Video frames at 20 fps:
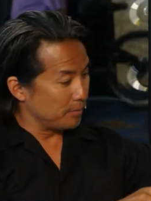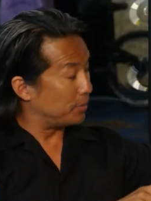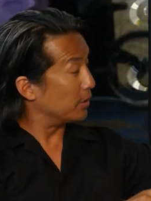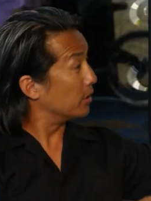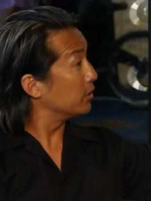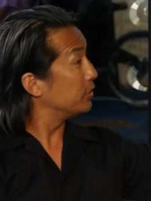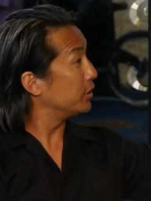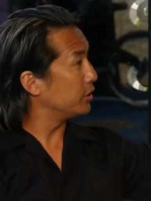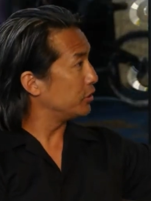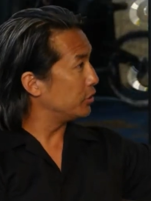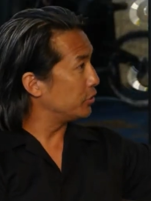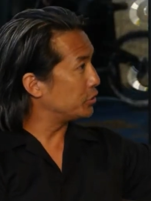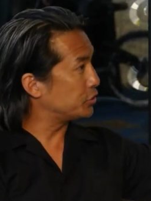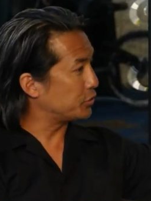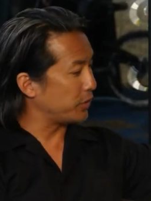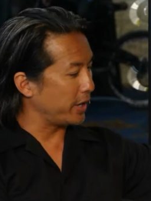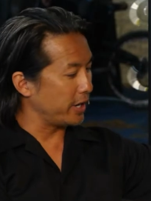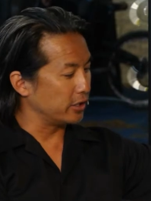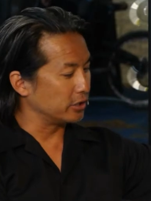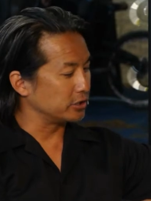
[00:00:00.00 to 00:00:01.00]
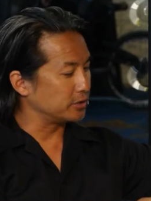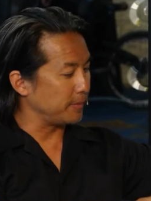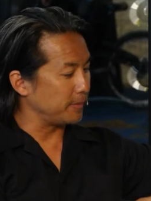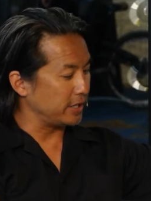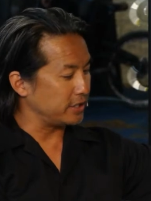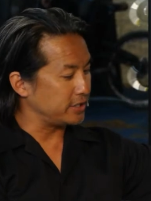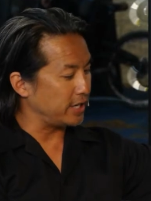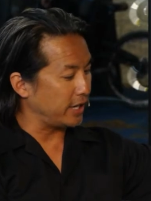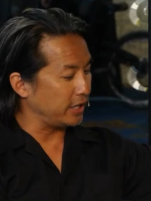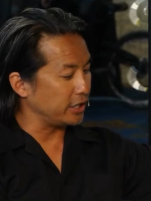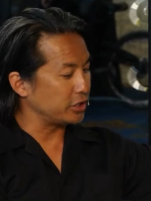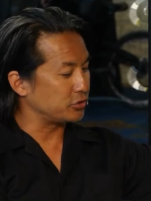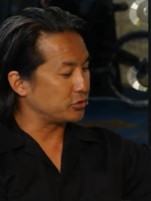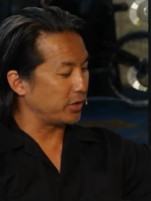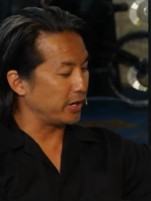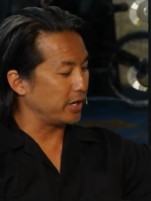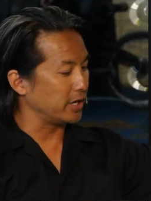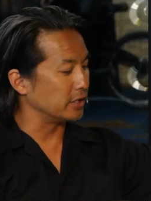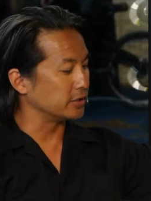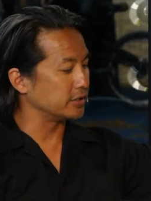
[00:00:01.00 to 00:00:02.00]
building new trails, maintaining
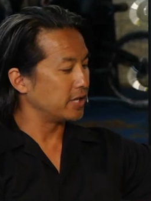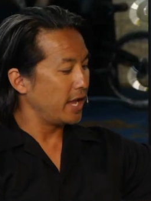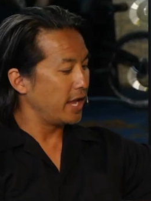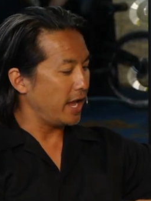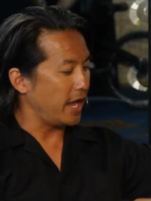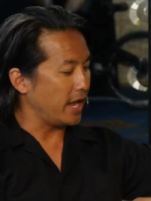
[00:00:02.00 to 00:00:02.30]
trails,